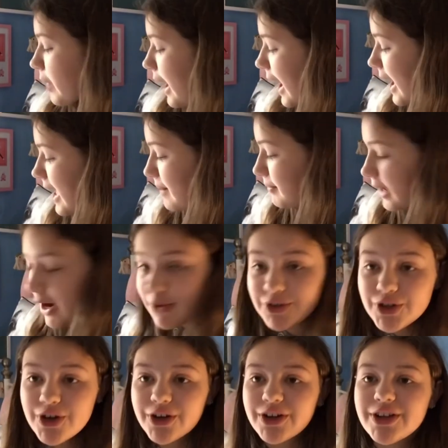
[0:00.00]
I am now
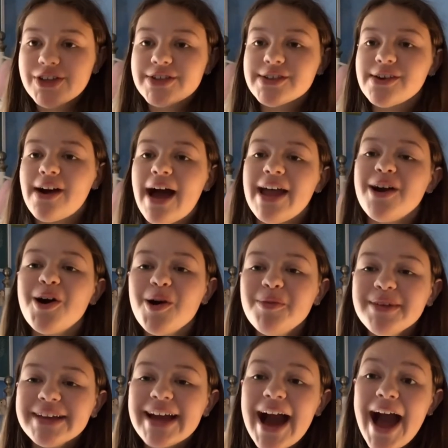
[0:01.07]
done. So I hope
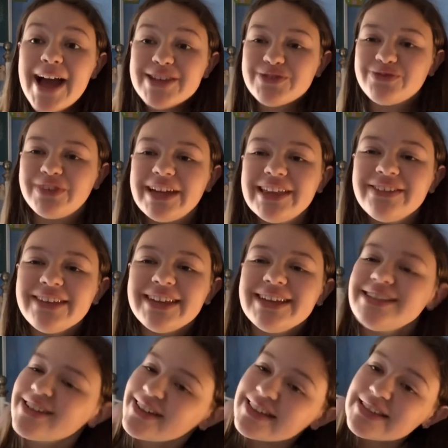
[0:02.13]
you guys really, really
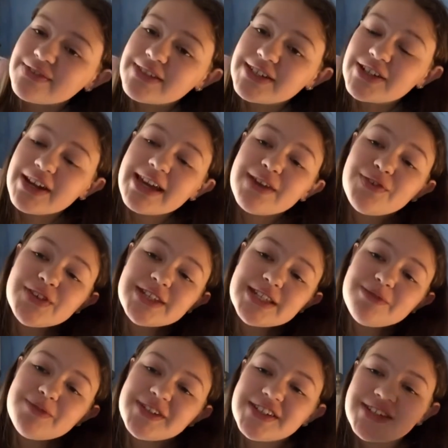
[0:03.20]
enjoyed this video. If you
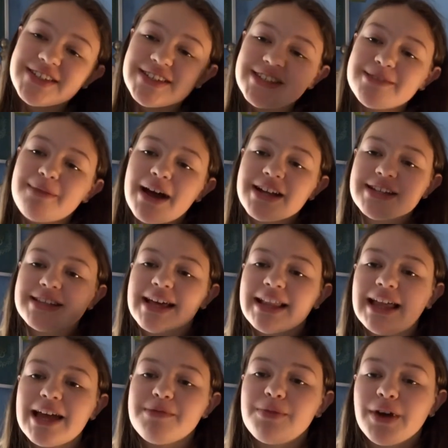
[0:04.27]
did, be sure to smash that
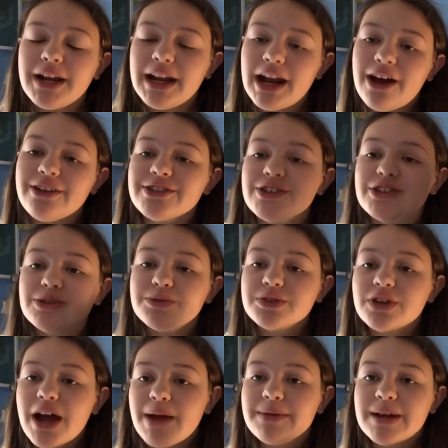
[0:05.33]
like button and also
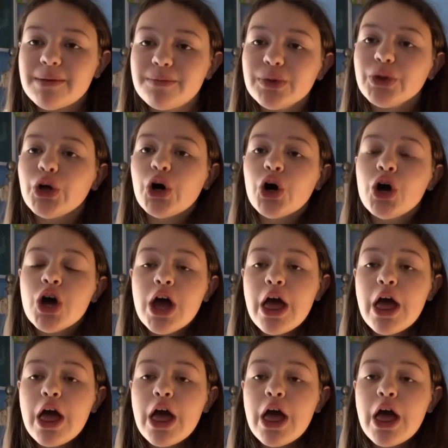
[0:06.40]
subscribe down below.